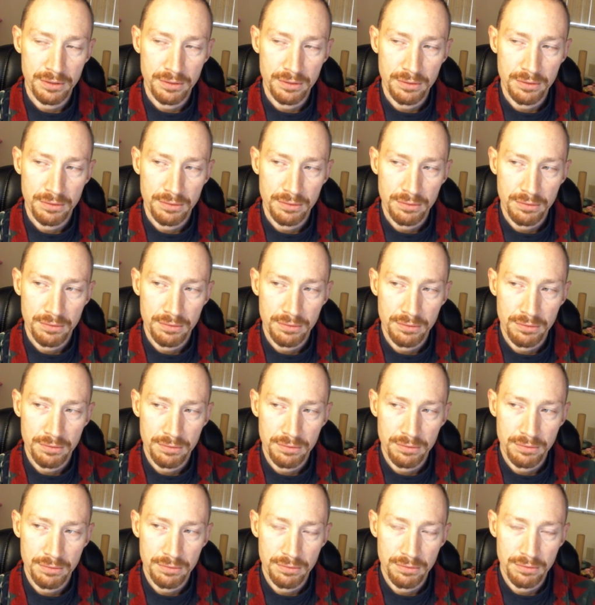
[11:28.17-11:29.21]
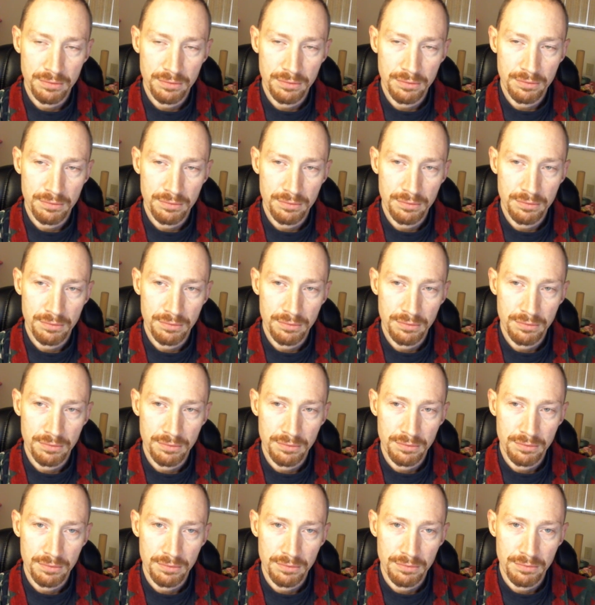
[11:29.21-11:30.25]

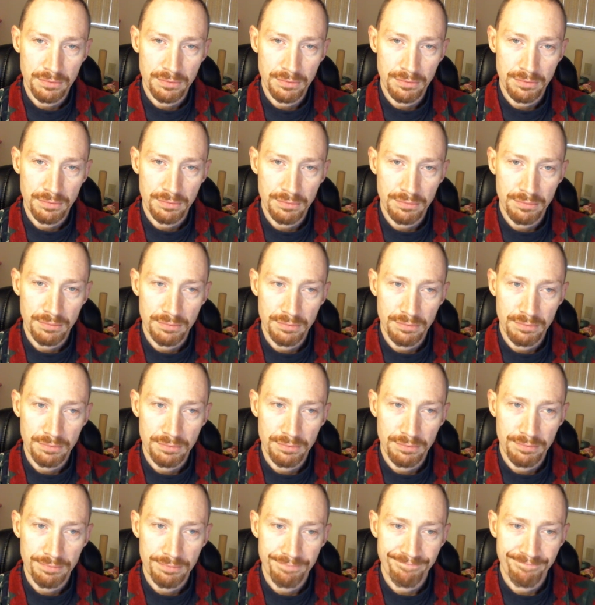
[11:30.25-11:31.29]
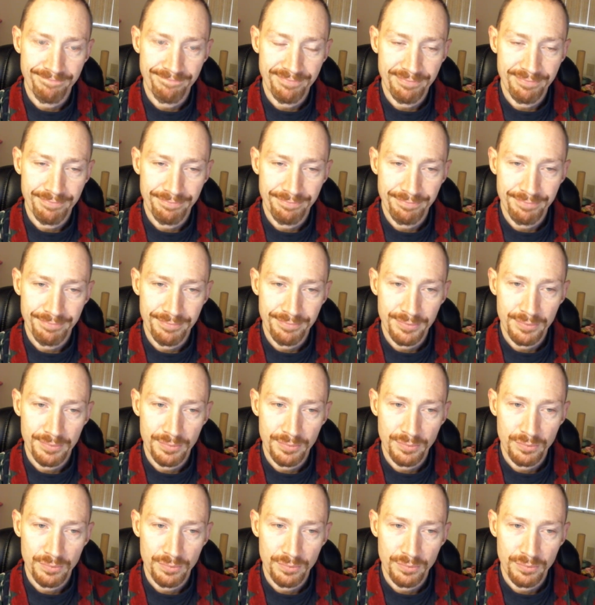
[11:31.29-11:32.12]
[no speech]